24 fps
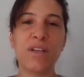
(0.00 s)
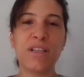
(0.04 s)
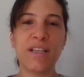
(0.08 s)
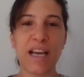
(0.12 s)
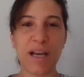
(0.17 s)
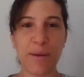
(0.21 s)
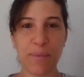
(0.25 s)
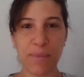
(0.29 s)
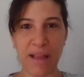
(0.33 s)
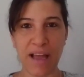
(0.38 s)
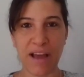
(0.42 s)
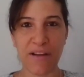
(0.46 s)

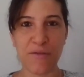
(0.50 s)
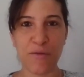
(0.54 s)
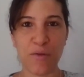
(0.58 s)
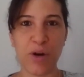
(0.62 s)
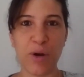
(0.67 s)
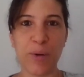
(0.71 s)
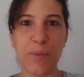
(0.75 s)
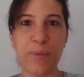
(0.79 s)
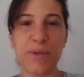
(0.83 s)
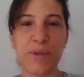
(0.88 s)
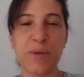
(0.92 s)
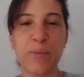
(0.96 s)
tech
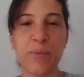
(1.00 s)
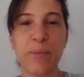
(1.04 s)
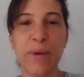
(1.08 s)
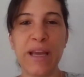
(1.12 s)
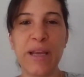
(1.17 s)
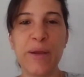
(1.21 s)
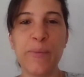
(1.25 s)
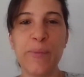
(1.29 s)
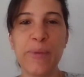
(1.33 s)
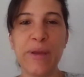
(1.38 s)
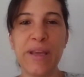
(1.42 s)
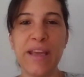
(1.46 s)
platforms
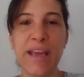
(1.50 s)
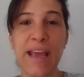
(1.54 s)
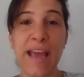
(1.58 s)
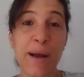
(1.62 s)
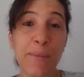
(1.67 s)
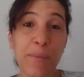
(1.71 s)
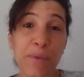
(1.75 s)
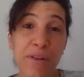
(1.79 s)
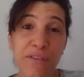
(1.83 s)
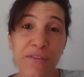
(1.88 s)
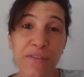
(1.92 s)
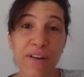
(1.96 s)
might be
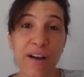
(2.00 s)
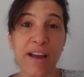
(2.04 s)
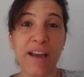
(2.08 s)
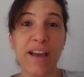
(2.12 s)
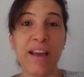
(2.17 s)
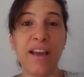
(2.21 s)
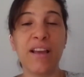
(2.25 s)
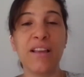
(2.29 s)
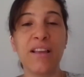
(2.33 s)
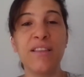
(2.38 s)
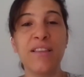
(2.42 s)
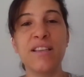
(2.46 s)

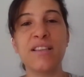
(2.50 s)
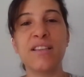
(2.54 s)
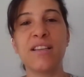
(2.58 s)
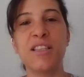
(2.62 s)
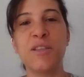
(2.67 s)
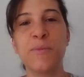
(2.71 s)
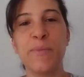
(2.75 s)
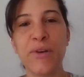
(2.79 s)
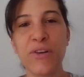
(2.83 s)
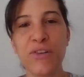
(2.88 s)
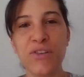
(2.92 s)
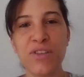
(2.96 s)
amplifying these
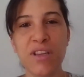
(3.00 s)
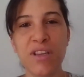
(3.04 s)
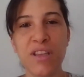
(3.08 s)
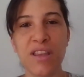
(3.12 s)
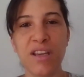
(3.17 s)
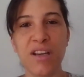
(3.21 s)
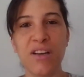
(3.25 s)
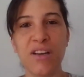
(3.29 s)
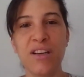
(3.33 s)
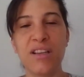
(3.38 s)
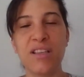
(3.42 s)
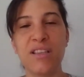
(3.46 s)
conspiracy
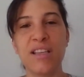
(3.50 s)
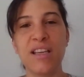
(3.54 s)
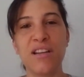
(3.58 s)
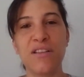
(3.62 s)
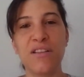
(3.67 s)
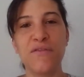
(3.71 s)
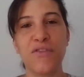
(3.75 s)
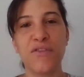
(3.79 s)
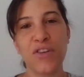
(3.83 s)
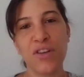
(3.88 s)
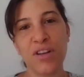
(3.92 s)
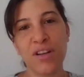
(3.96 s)
theories
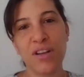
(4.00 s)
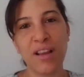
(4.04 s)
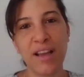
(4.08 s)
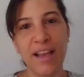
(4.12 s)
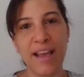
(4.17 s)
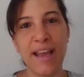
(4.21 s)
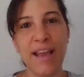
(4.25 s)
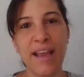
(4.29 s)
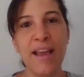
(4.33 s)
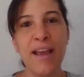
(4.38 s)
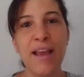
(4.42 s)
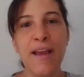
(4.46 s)

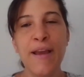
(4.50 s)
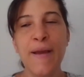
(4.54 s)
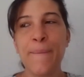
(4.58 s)
inadvertently,